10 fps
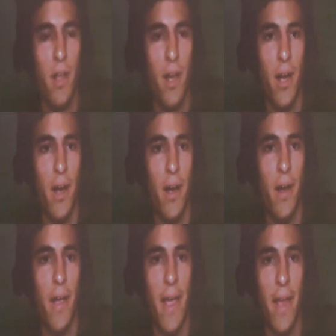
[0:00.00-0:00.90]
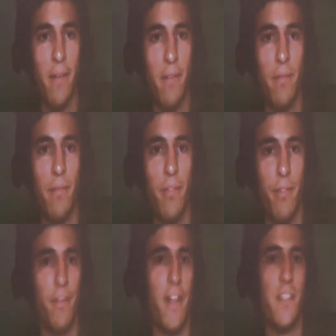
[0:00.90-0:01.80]
uh, and the
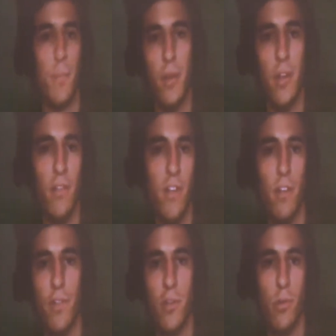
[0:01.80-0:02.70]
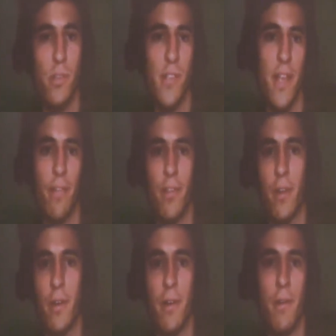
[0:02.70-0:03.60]
flexibility of individuals and
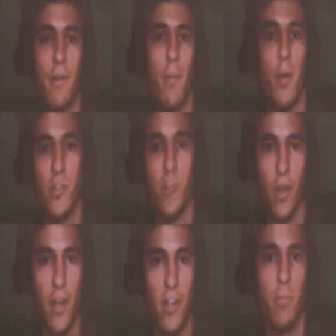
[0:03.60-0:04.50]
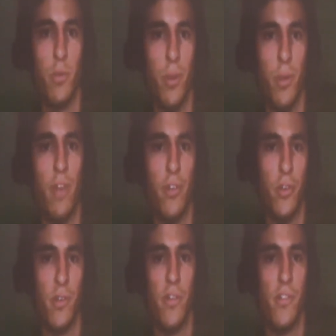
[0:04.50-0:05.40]
the emotional connection between
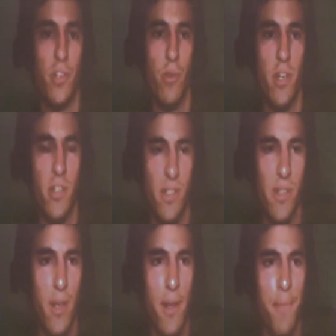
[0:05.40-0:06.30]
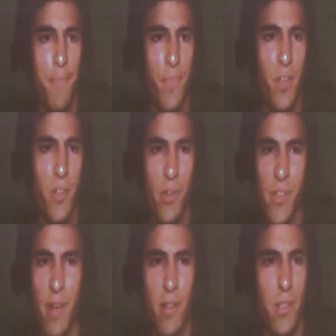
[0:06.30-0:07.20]
individuals in those situations
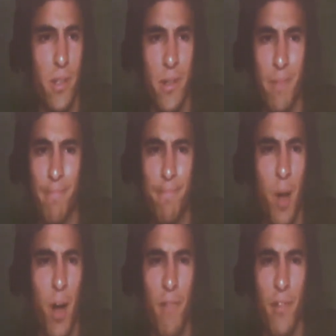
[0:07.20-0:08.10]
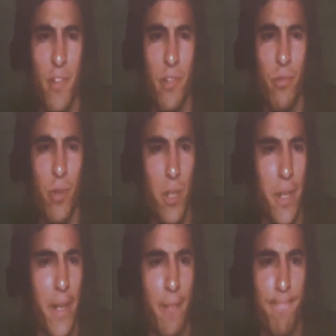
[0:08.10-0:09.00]
turns out to offer this
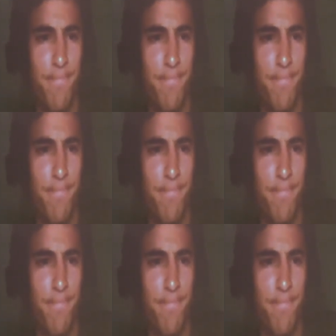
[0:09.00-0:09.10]
really